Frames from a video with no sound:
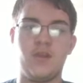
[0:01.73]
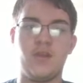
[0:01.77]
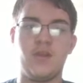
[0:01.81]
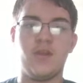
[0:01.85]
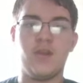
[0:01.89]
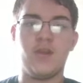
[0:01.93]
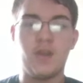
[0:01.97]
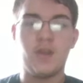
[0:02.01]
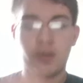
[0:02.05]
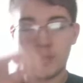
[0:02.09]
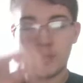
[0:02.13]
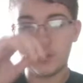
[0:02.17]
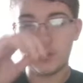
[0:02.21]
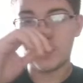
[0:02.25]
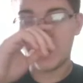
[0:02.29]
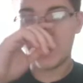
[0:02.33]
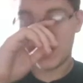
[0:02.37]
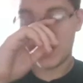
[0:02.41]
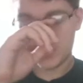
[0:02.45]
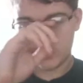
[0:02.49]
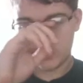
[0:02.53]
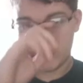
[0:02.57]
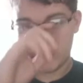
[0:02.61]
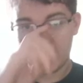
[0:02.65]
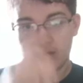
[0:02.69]
Hello
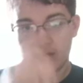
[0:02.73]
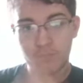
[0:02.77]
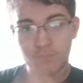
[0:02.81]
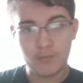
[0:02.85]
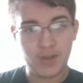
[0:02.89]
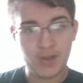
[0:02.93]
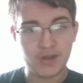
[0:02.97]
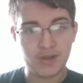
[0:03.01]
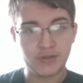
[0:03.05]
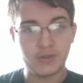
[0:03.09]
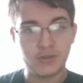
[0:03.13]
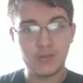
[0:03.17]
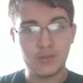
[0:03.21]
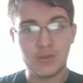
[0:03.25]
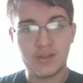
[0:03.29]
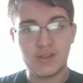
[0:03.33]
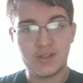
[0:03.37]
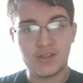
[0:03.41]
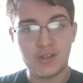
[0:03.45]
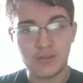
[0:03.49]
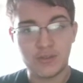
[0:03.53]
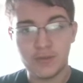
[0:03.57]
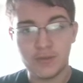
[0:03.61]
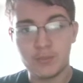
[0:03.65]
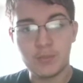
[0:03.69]
guys, welcome back to
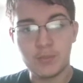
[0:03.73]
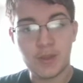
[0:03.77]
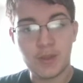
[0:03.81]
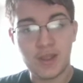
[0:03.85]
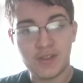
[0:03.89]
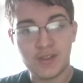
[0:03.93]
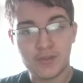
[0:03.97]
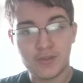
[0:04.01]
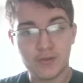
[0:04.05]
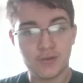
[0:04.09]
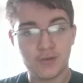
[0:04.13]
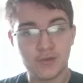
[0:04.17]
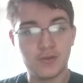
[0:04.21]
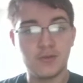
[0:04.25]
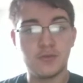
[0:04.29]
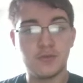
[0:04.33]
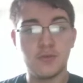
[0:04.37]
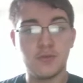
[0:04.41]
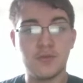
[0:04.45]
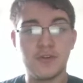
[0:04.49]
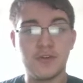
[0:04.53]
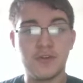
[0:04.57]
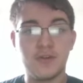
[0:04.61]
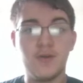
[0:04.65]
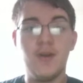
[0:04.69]
another Python
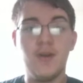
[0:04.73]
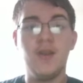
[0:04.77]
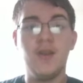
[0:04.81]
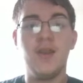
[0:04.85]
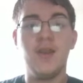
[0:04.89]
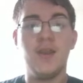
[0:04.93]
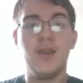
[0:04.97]
tutorial.